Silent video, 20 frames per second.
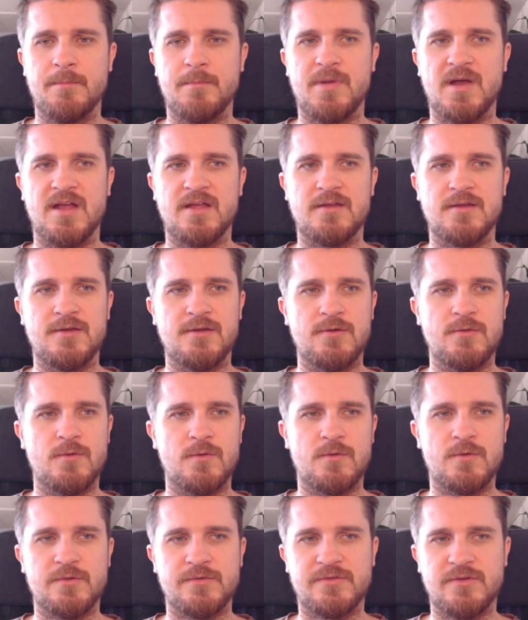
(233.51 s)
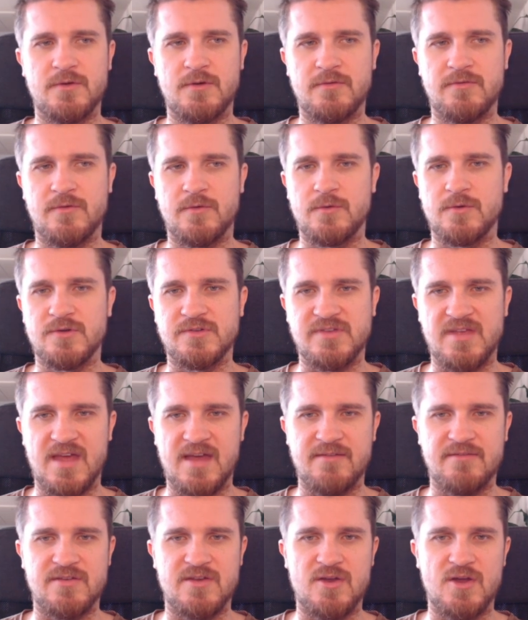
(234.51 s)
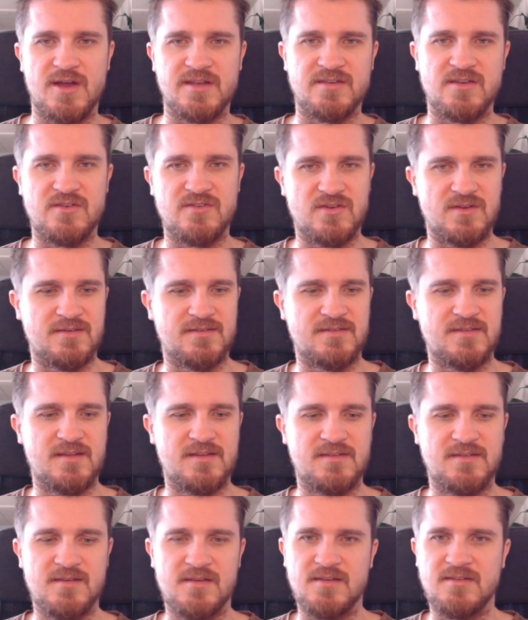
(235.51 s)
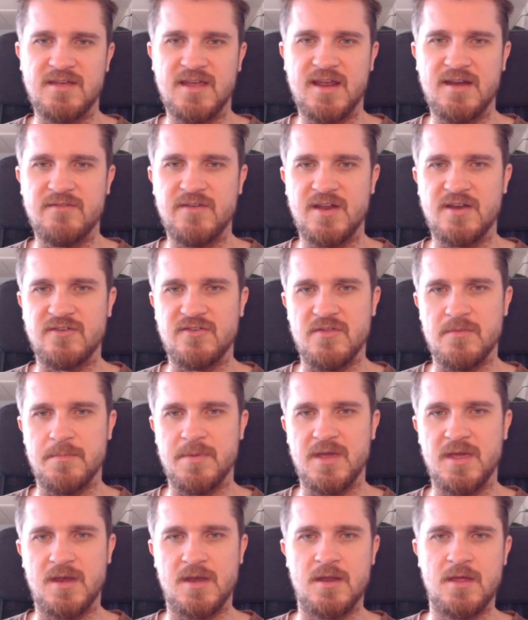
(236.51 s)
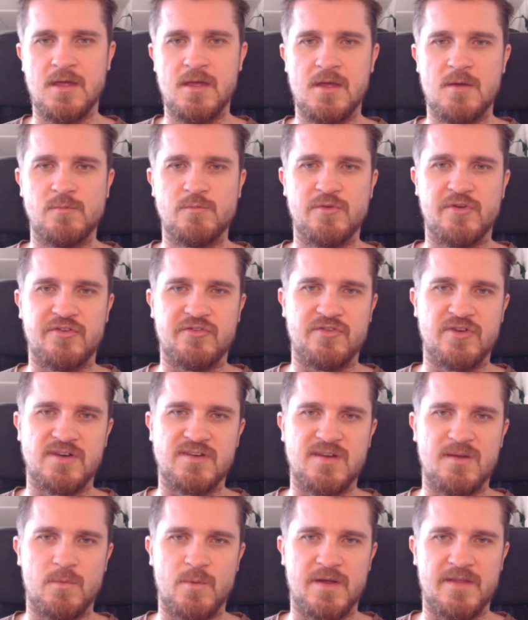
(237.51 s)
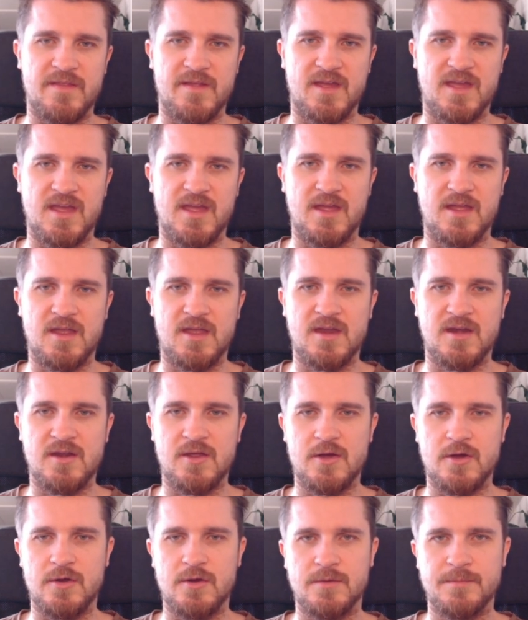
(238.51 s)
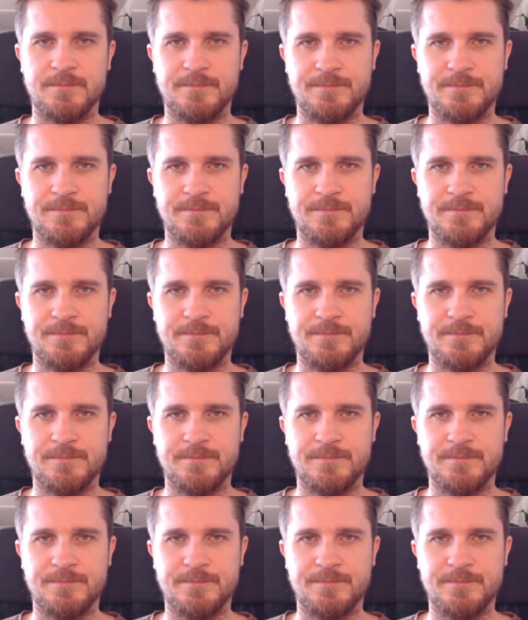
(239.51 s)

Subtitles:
But you also, of course, have knight to g6 here, taking advantage of the pin, restricting where the king can go.